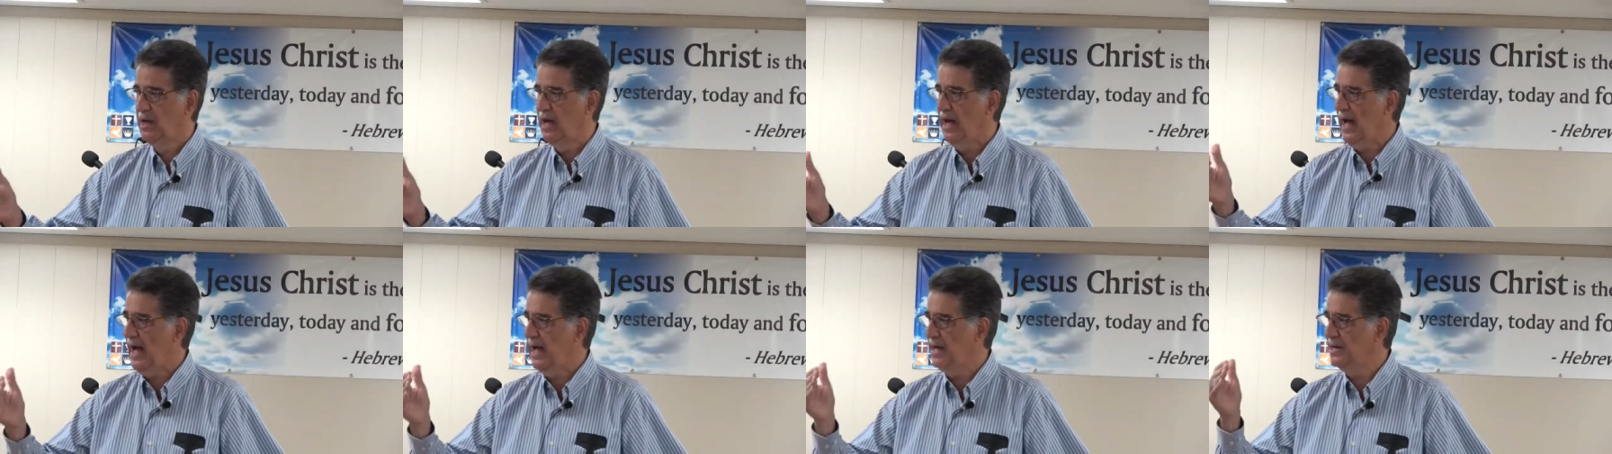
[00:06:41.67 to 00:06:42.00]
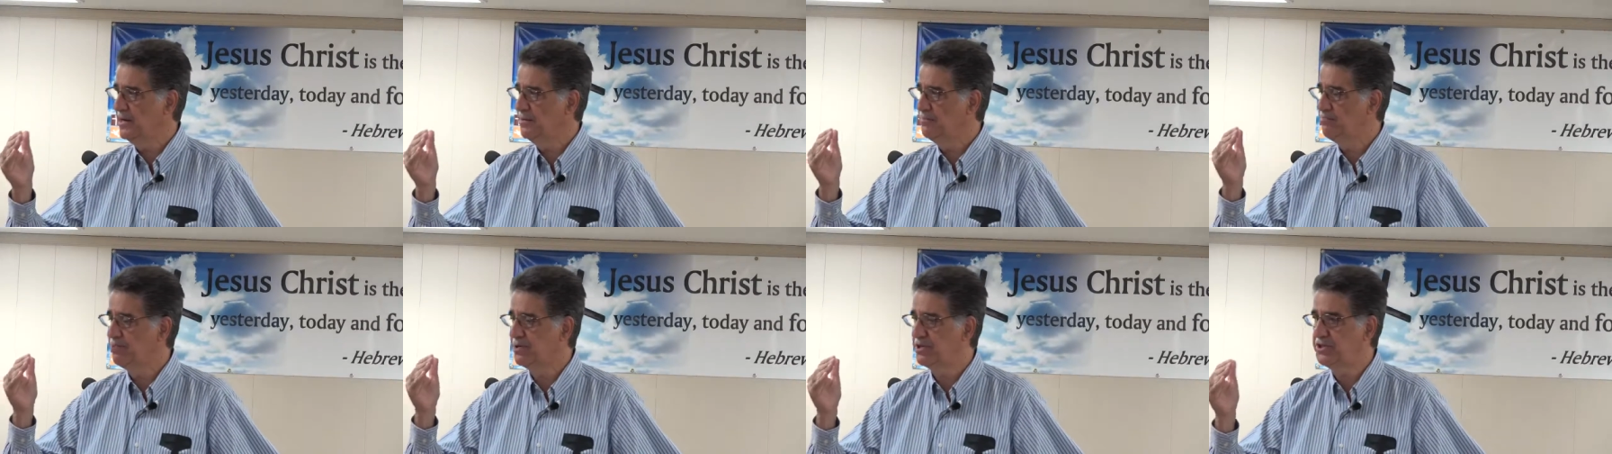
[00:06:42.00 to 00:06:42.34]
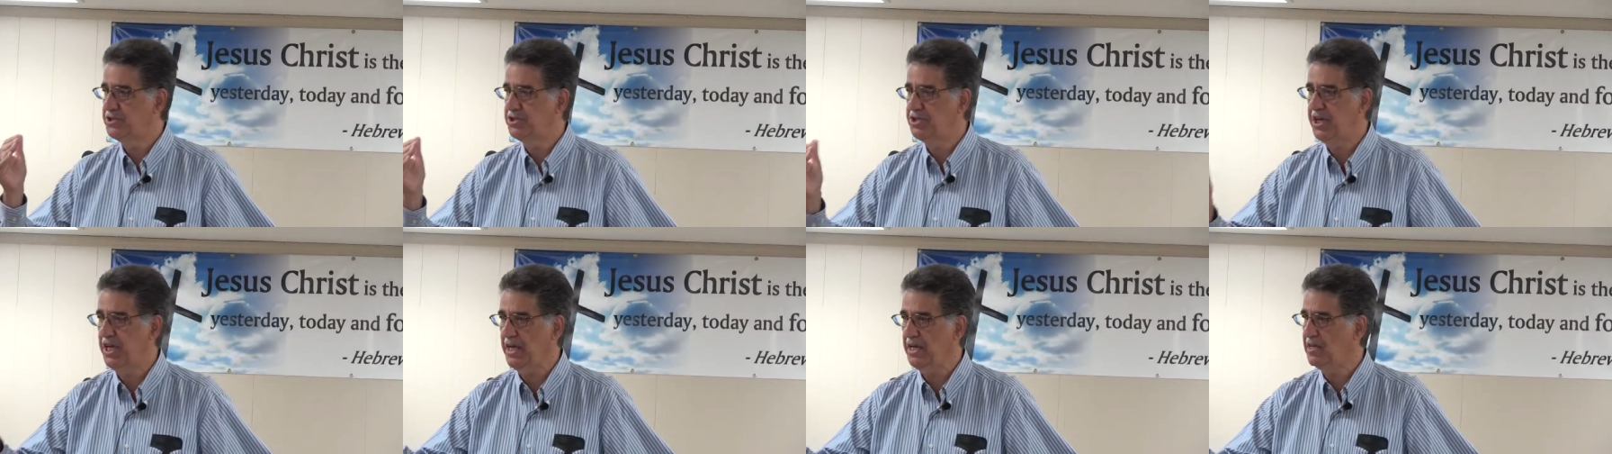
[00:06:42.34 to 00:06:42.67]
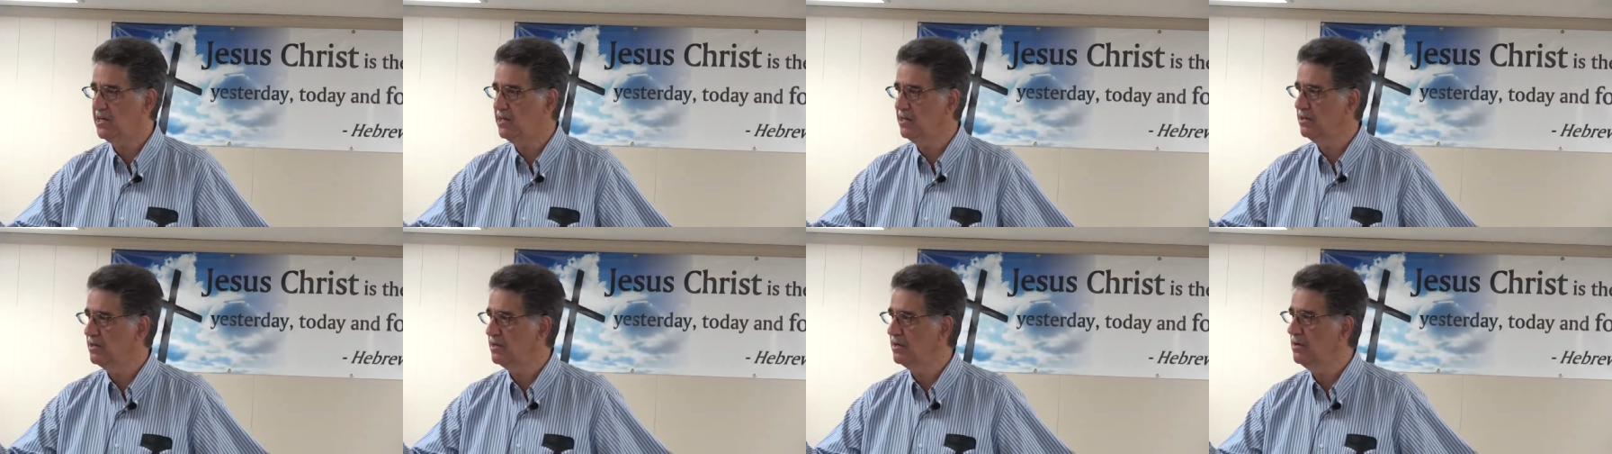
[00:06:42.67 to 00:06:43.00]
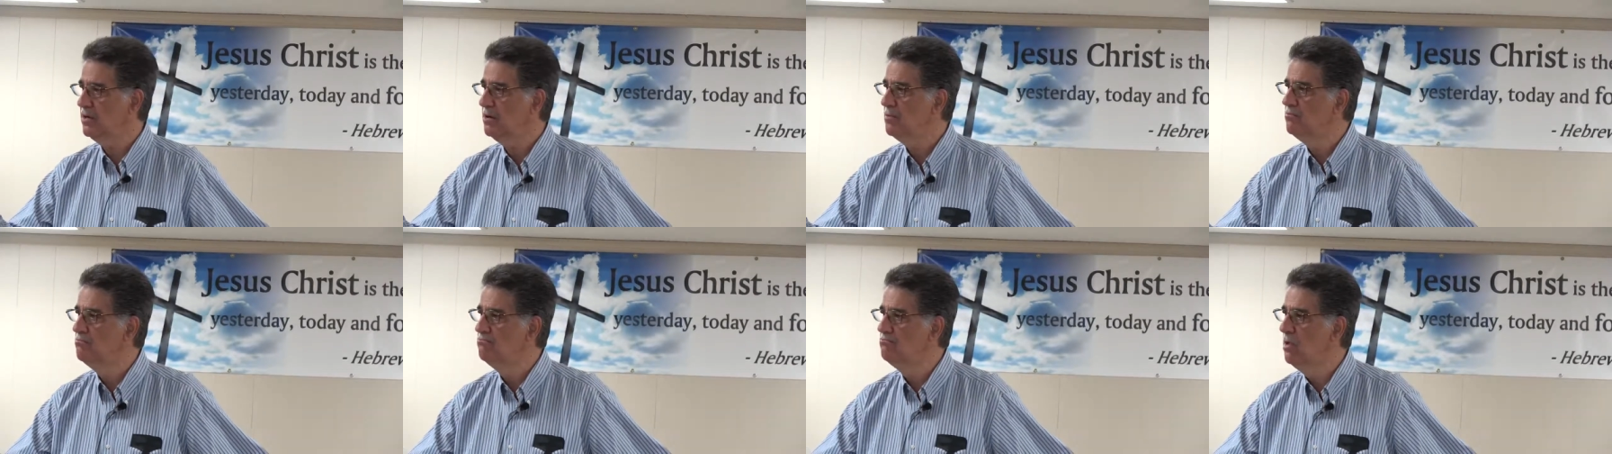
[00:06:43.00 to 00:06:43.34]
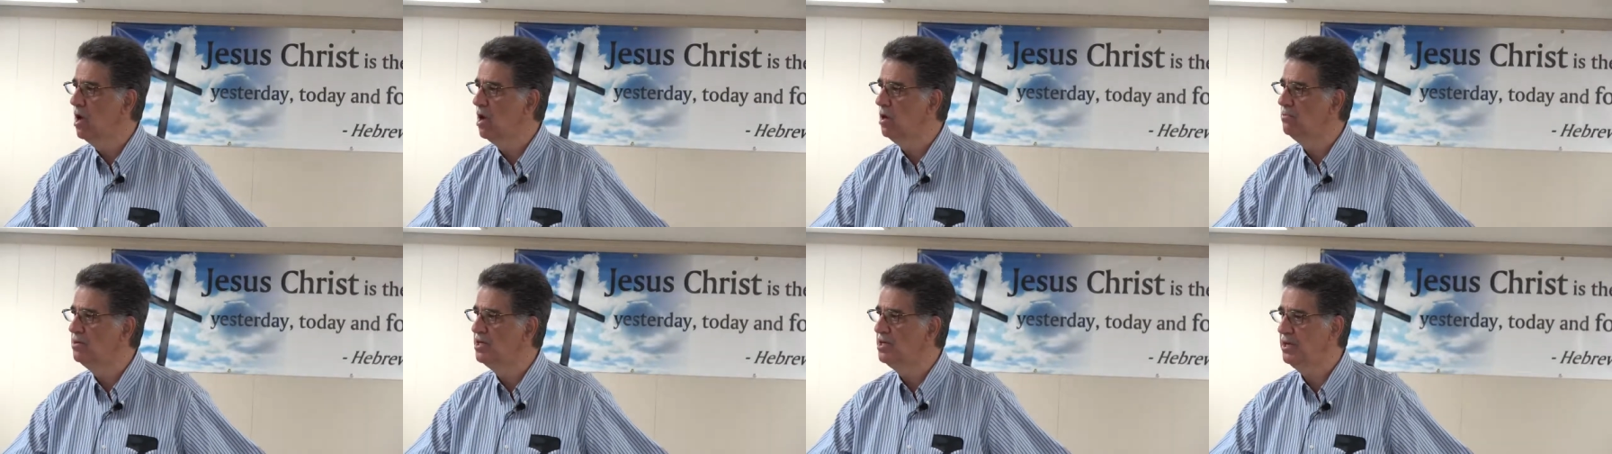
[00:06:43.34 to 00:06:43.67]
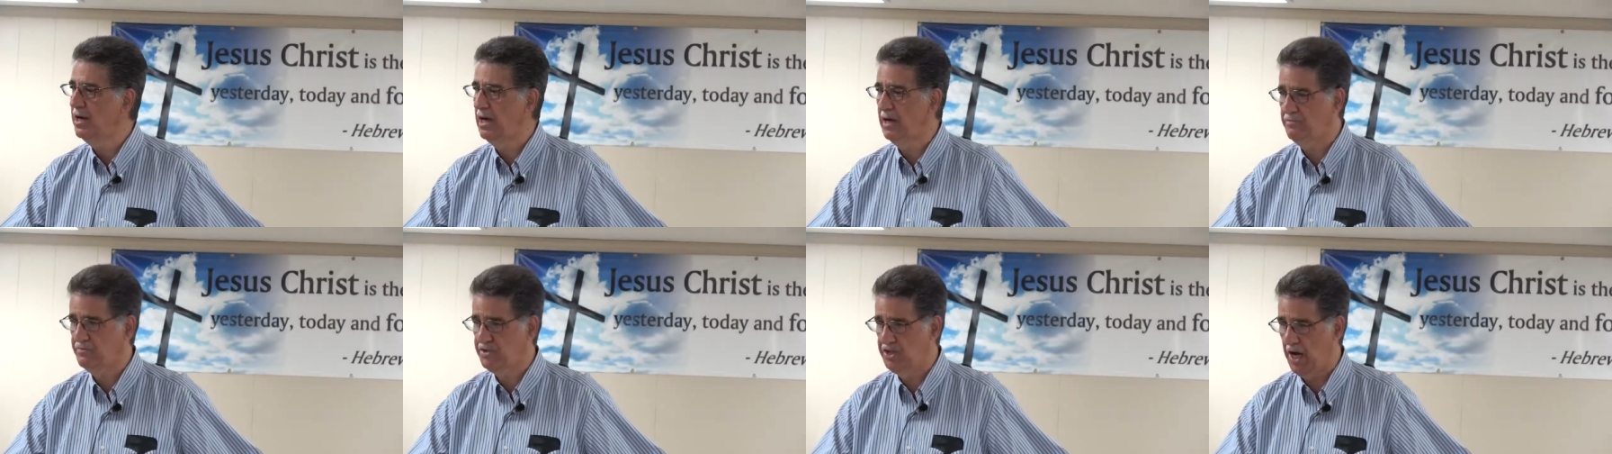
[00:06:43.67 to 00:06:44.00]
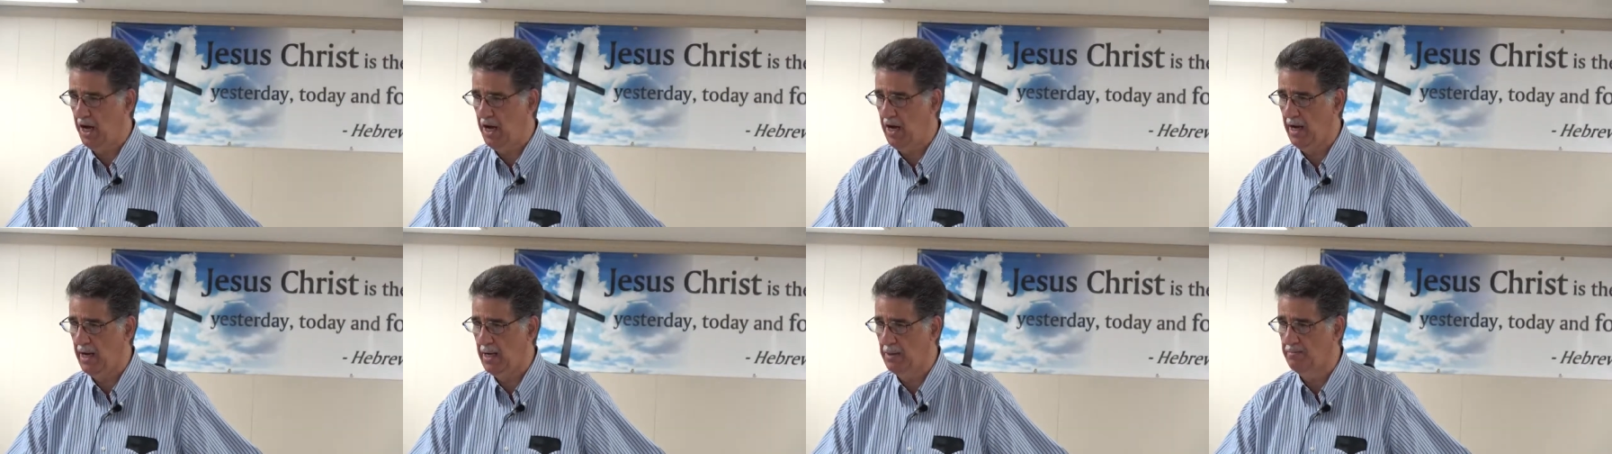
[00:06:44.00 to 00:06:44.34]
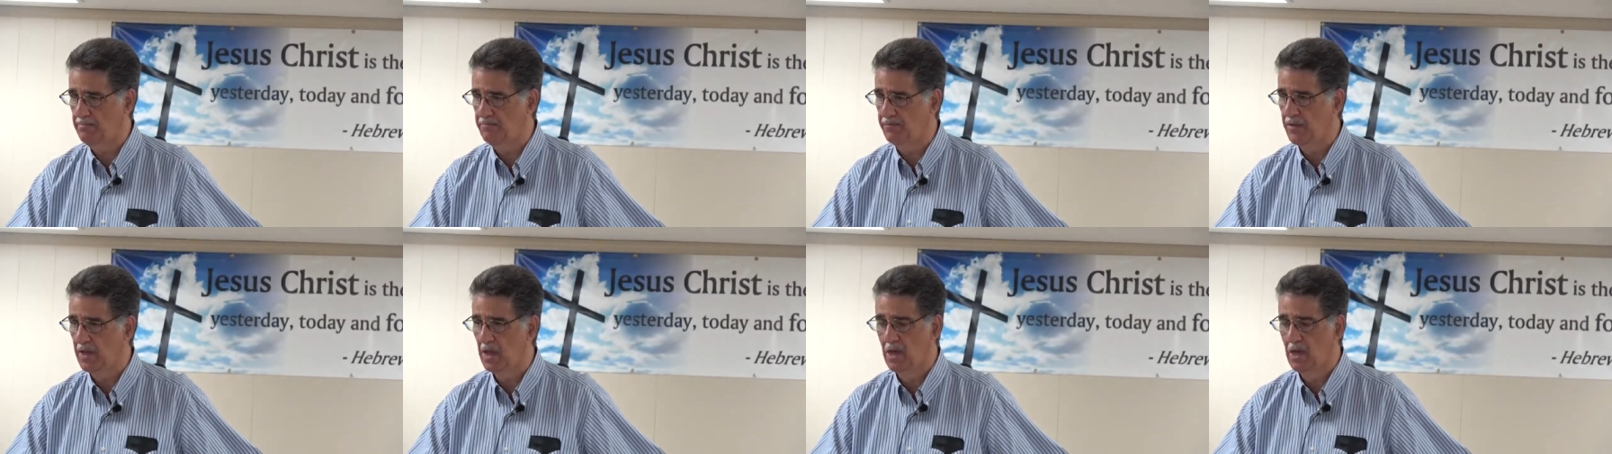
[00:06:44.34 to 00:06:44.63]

at a particular moment of time.